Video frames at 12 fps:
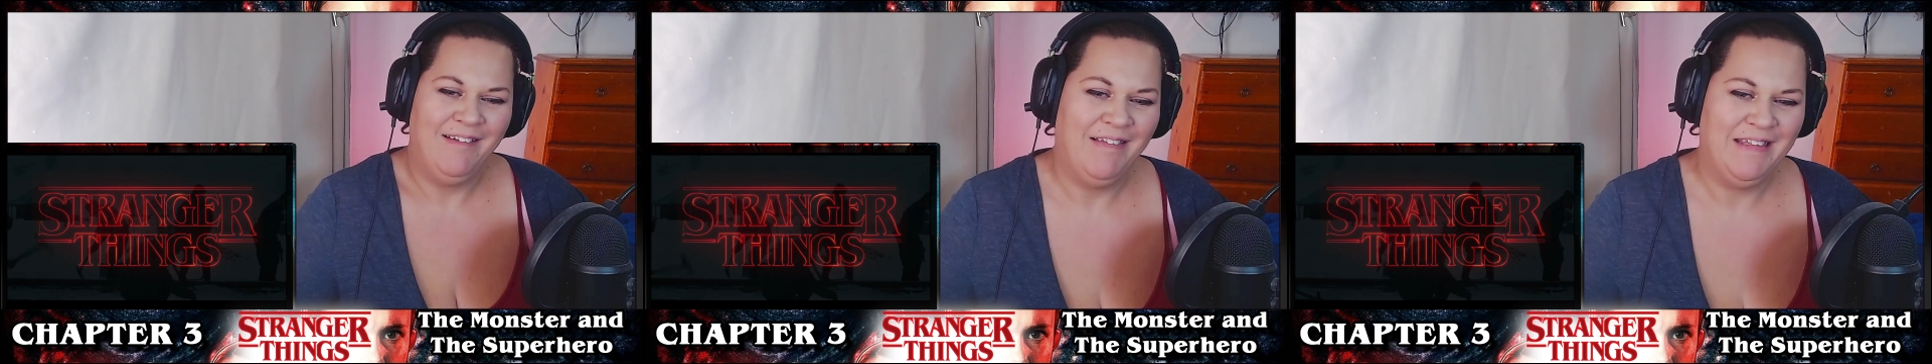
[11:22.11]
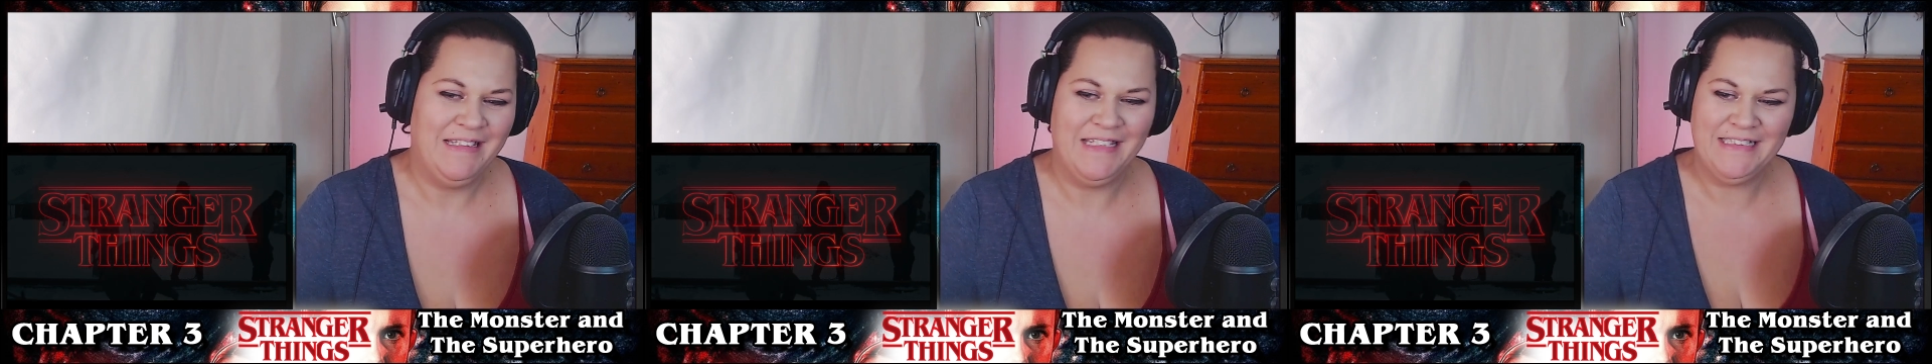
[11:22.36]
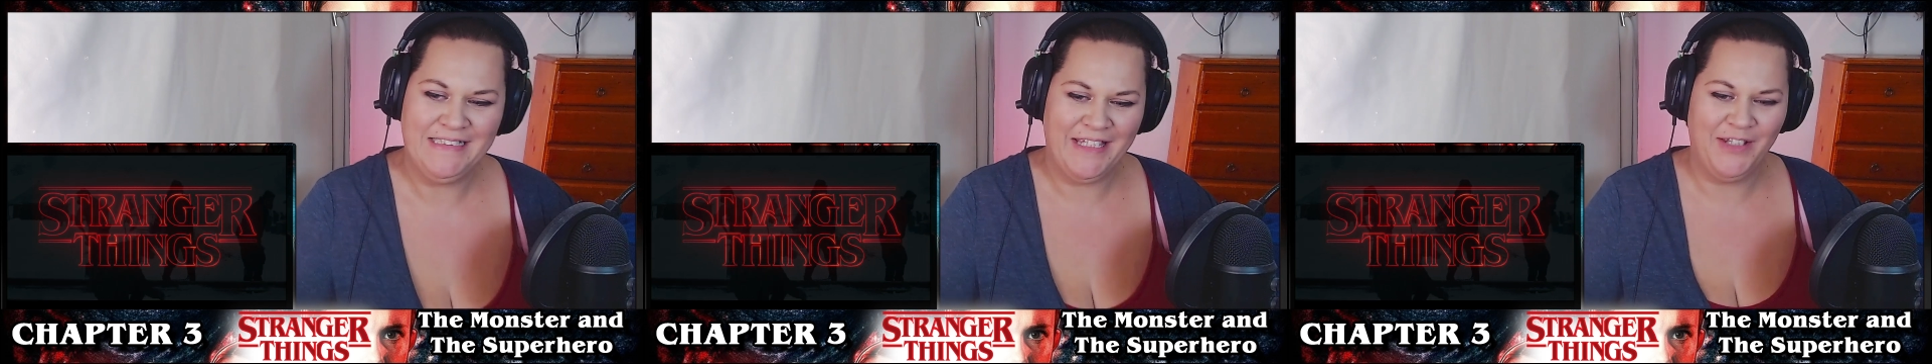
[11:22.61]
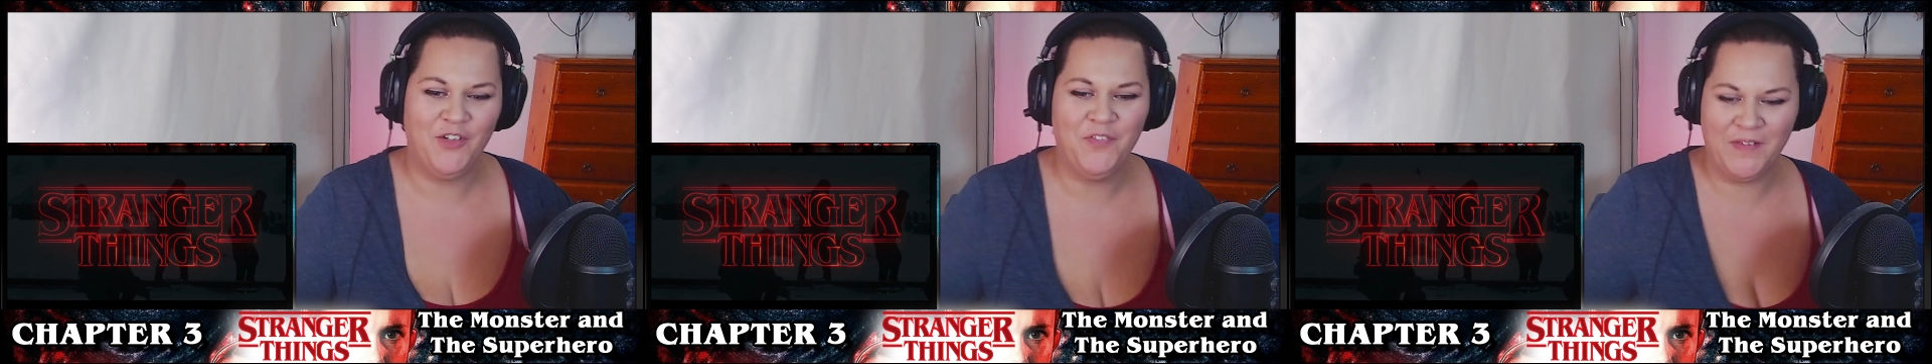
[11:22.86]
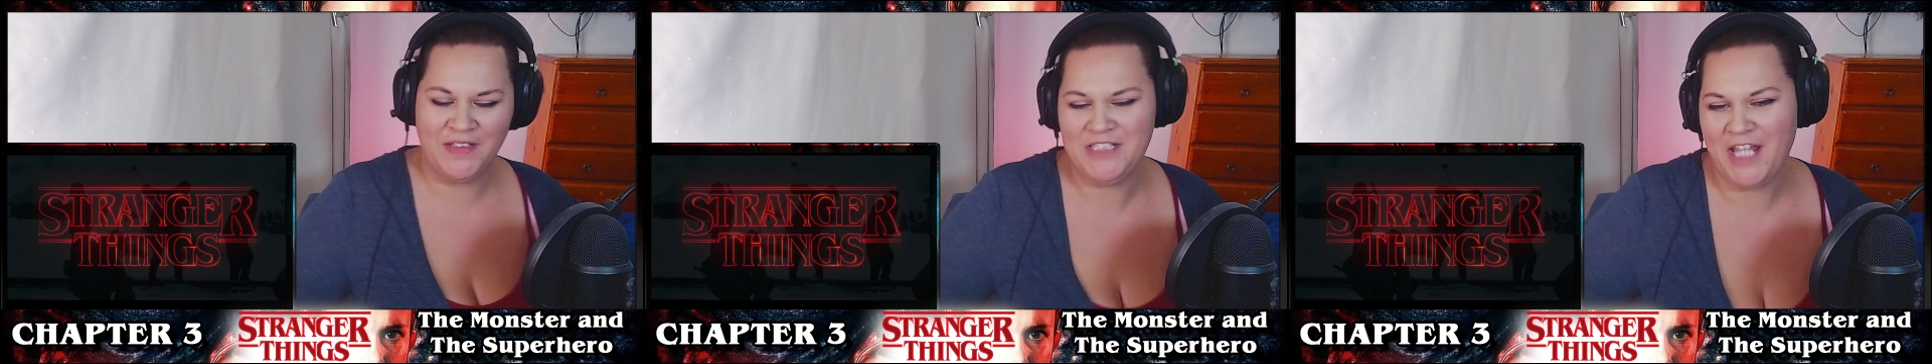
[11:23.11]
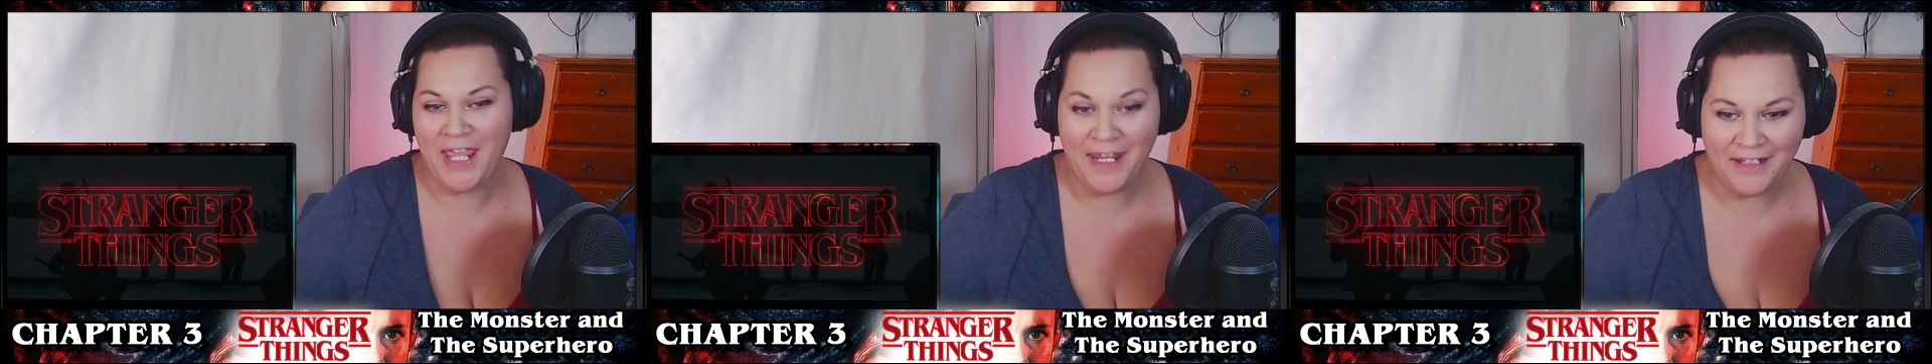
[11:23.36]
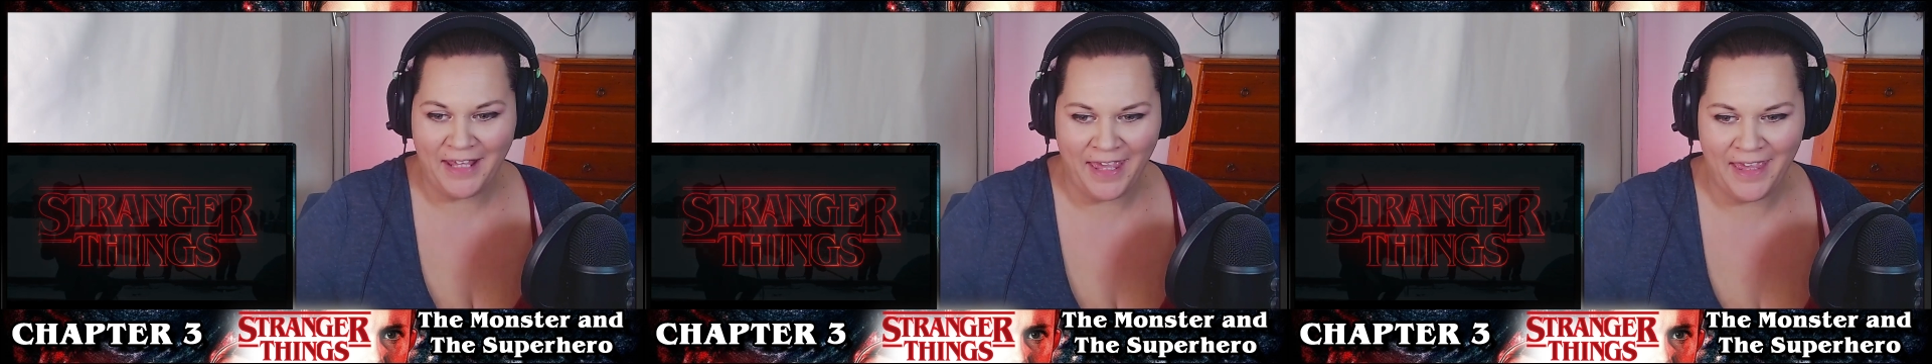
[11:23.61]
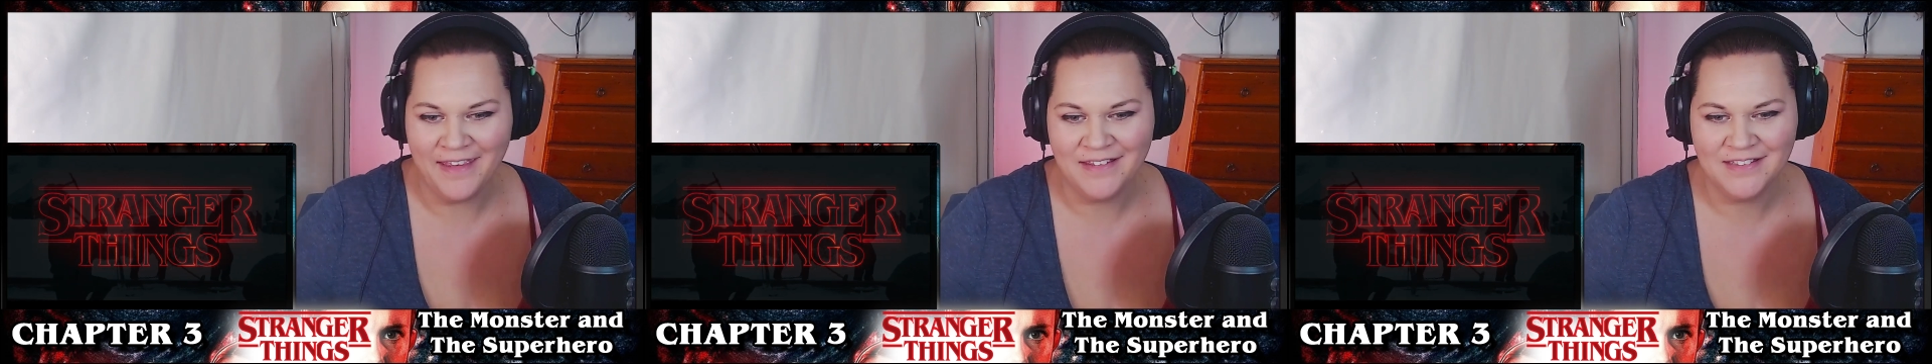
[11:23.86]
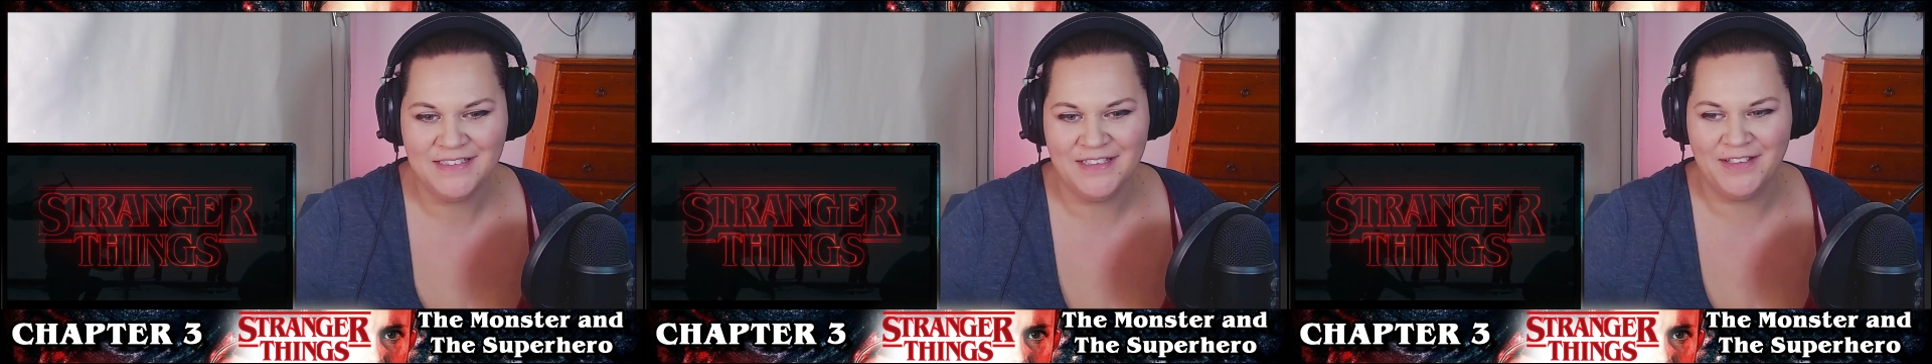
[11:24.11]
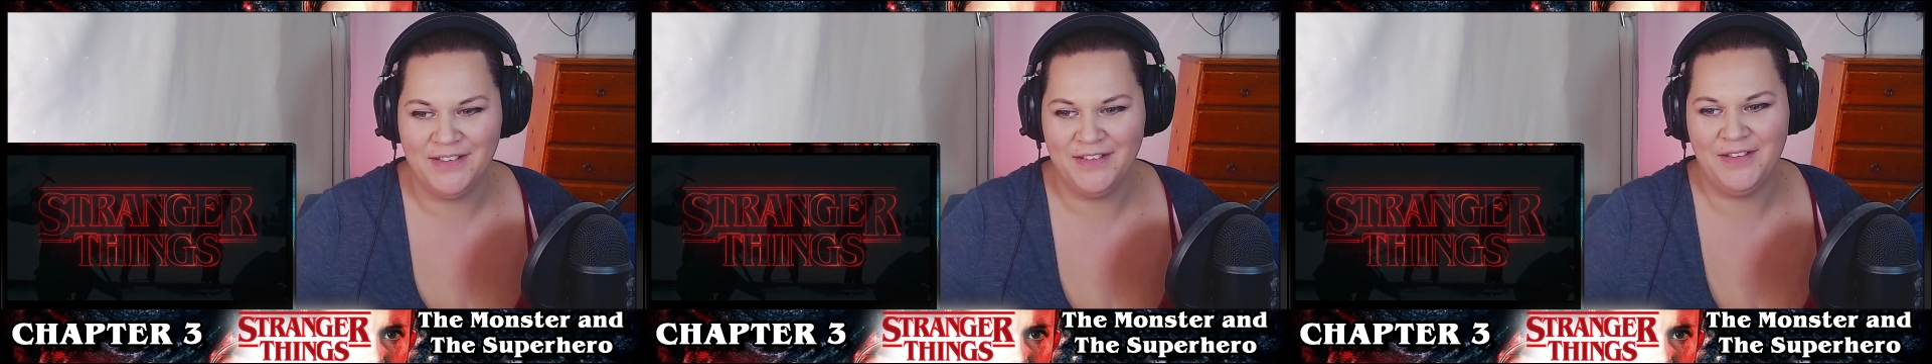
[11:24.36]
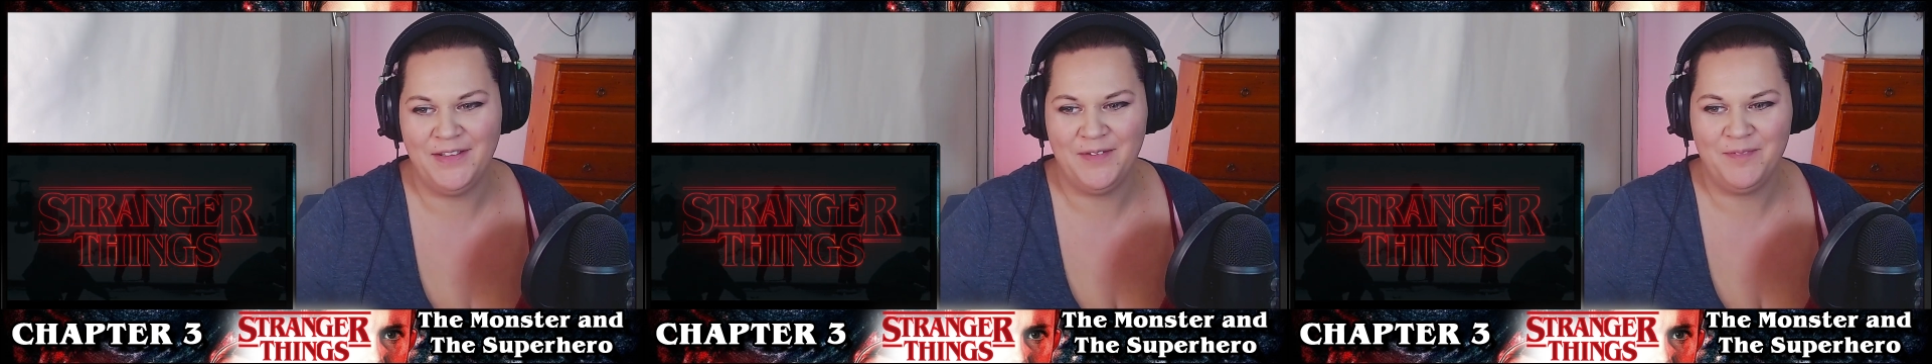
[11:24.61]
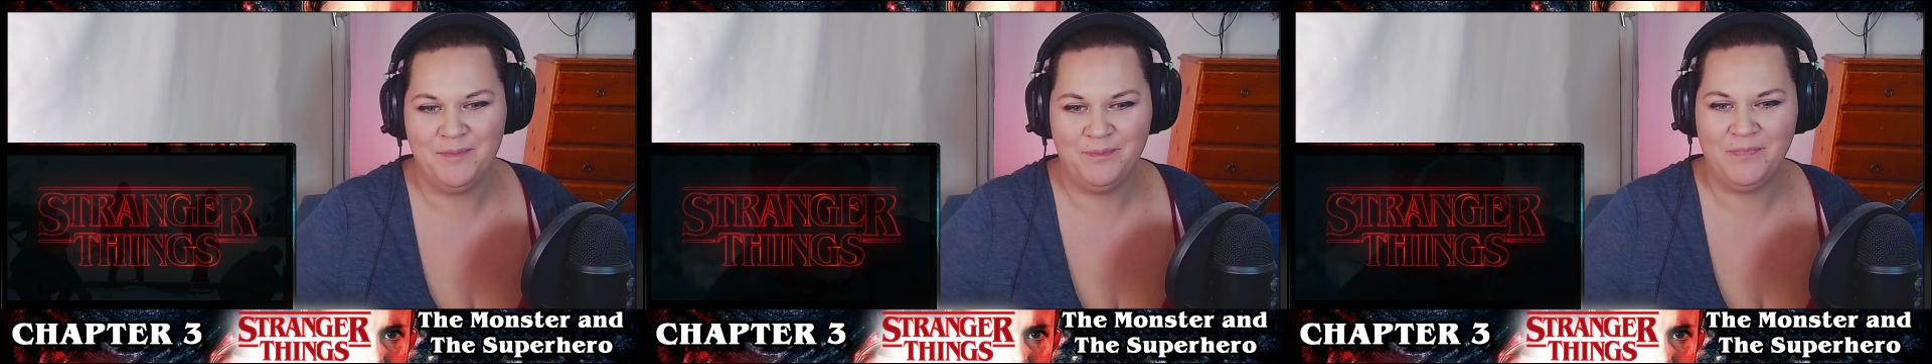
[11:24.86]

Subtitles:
He needs to get off the chain gang, so...